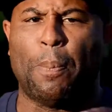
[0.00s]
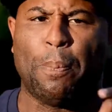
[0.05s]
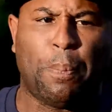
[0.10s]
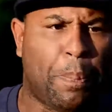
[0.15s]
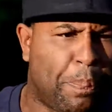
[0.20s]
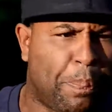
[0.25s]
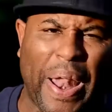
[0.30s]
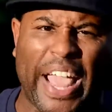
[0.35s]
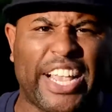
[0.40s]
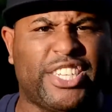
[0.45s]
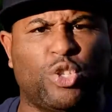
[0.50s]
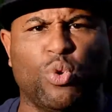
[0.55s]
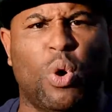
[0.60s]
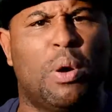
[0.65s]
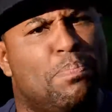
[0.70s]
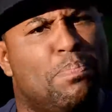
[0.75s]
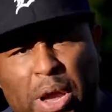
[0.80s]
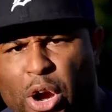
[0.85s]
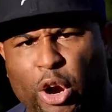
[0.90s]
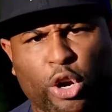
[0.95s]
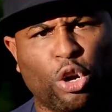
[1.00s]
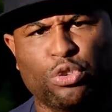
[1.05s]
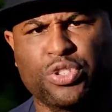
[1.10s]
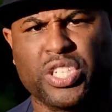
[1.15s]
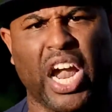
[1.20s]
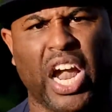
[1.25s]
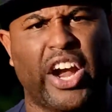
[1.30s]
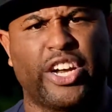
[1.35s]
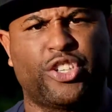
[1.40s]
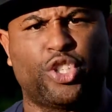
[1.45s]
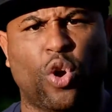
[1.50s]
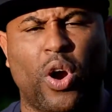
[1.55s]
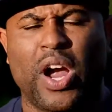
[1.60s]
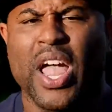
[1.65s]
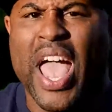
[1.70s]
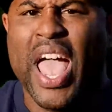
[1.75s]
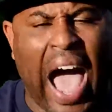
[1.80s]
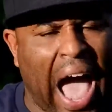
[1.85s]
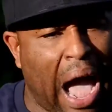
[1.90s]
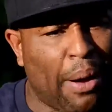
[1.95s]
will place you in miracle
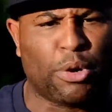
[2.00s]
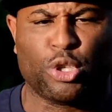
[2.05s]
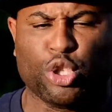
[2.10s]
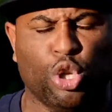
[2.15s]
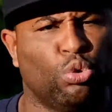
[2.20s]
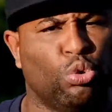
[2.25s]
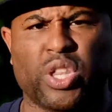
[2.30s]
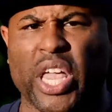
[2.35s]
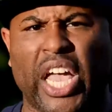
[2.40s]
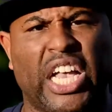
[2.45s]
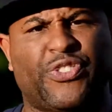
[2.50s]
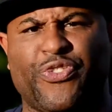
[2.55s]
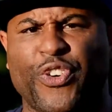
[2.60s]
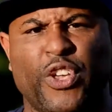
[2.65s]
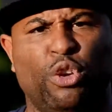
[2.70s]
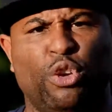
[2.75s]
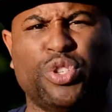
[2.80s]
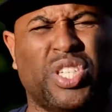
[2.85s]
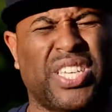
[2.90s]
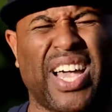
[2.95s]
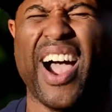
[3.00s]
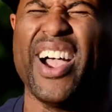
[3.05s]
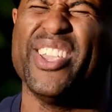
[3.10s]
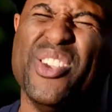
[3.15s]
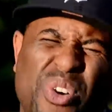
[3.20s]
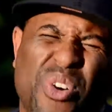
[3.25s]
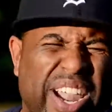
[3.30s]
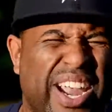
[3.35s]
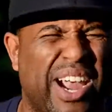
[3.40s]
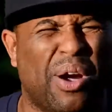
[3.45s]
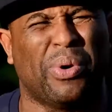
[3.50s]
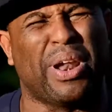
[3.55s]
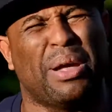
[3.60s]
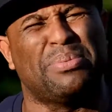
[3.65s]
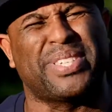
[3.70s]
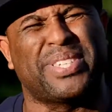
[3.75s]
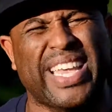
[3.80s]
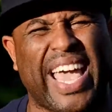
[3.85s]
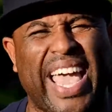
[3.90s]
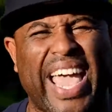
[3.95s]
territory. I will do things for you, son. Are you hearing what
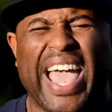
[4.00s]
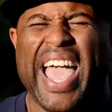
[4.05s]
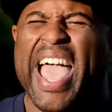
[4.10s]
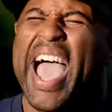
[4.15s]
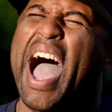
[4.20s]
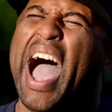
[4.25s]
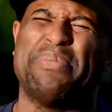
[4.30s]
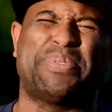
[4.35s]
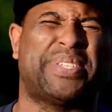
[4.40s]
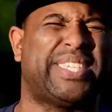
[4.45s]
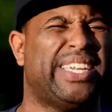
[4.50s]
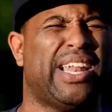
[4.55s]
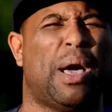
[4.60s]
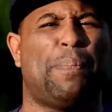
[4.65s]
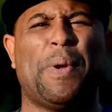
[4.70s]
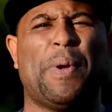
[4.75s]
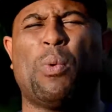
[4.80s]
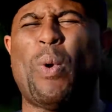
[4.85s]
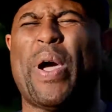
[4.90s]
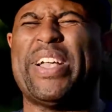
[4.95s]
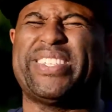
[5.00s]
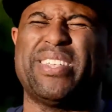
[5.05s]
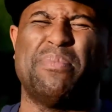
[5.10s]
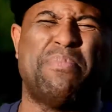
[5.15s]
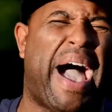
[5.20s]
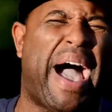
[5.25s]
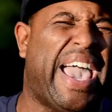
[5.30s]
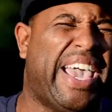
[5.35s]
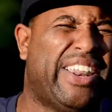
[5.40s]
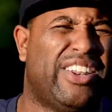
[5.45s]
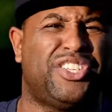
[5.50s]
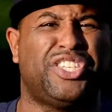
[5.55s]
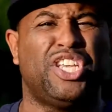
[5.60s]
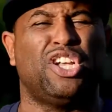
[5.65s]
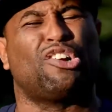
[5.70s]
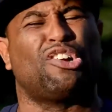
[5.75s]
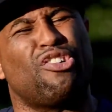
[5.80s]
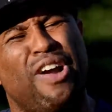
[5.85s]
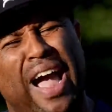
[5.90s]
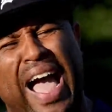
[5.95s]
I'm saying? I'm sitting up here wasting my
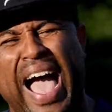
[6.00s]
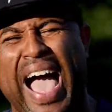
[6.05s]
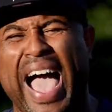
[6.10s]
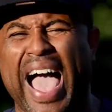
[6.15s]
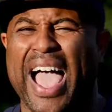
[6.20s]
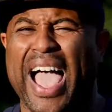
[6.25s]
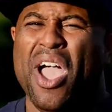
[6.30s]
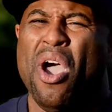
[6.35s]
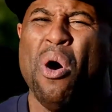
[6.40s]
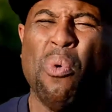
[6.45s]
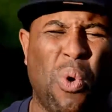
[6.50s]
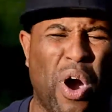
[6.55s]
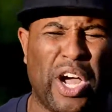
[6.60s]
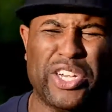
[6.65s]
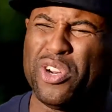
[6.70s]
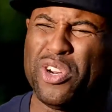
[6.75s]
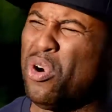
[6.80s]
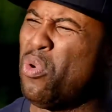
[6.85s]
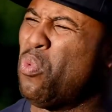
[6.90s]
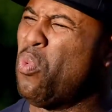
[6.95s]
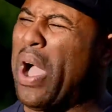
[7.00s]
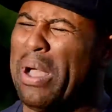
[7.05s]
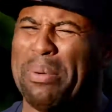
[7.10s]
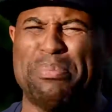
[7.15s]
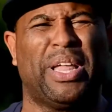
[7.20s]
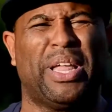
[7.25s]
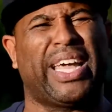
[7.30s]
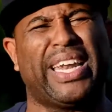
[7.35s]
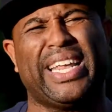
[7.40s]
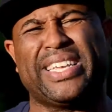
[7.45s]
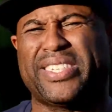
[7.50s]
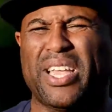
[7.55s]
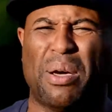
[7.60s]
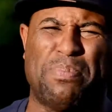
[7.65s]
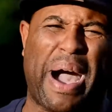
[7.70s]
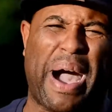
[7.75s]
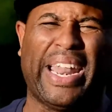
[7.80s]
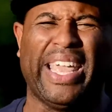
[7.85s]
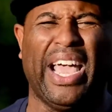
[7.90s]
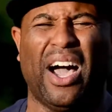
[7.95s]
energy crying, wondering, I'm looking at
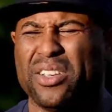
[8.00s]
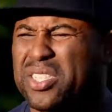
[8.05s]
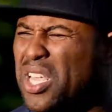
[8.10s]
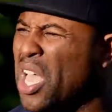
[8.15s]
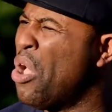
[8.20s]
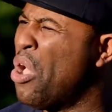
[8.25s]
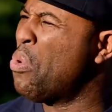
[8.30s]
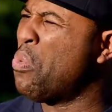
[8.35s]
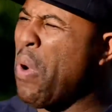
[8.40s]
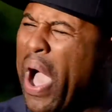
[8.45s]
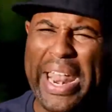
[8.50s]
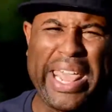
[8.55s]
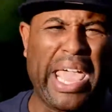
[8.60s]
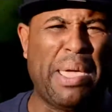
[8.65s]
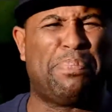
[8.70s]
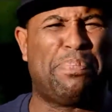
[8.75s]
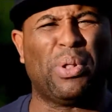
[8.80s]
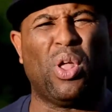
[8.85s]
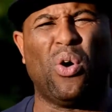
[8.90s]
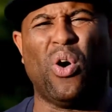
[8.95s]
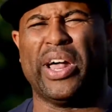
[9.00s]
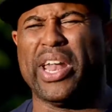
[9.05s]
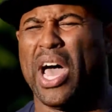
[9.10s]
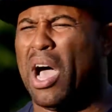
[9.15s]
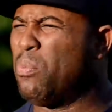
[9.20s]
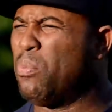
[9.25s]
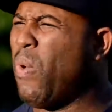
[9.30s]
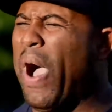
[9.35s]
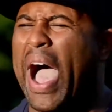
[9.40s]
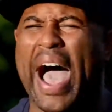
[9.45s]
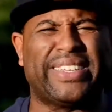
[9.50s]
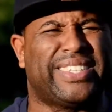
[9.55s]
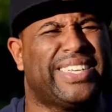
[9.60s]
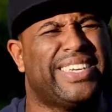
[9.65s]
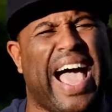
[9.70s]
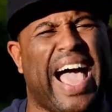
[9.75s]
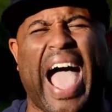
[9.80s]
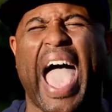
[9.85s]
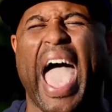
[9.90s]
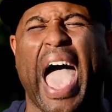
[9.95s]
somebody else. Why they blowing up? Why is
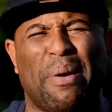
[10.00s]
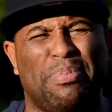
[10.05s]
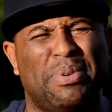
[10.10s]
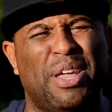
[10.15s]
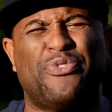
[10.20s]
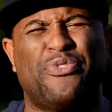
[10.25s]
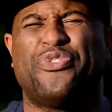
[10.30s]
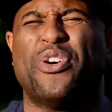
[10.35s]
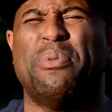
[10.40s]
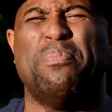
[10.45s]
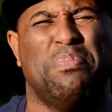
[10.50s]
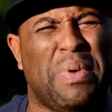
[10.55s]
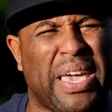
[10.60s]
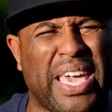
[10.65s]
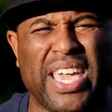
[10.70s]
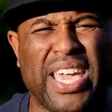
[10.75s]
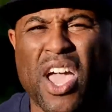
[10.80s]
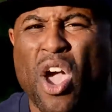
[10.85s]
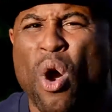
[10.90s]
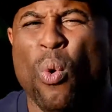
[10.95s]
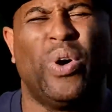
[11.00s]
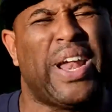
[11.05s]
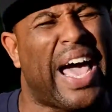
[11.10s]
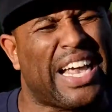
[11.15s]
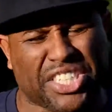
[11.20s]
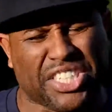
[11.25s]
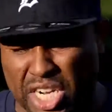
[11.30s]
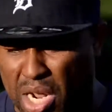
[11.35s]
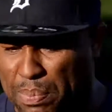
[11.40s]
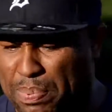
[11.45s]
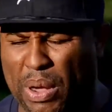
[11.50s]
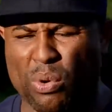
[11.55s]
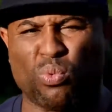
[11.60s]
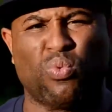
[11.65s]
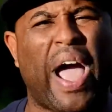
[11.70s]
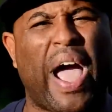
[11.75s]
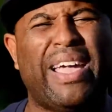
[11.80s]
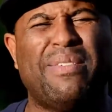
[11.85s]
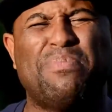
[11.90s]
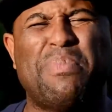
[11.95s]
it not happening for me when I should have
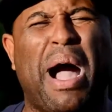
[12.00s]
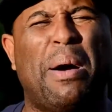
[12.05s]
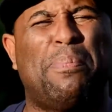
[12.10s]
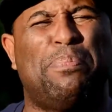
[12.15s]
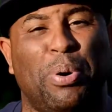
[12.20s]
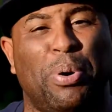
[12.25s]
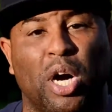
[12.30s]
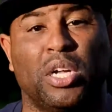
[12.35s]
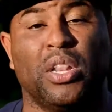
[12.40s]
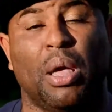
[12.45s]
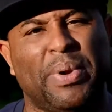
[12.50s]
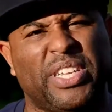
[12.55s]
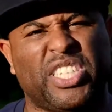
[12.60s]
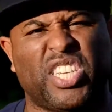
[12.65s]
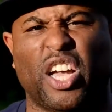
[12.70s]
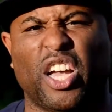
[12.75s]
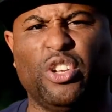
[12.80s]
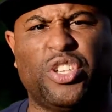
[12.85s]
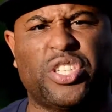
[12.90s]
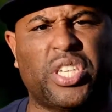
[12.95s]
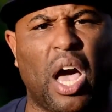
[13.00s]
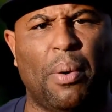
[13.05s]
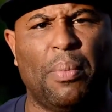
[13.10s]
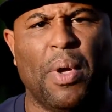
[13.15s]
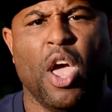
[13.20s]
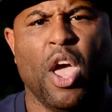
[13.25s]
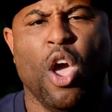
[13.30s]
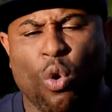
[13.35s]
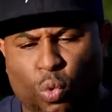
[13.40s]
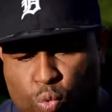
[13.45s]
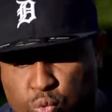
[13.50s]
been writing my book? Let me tell you something.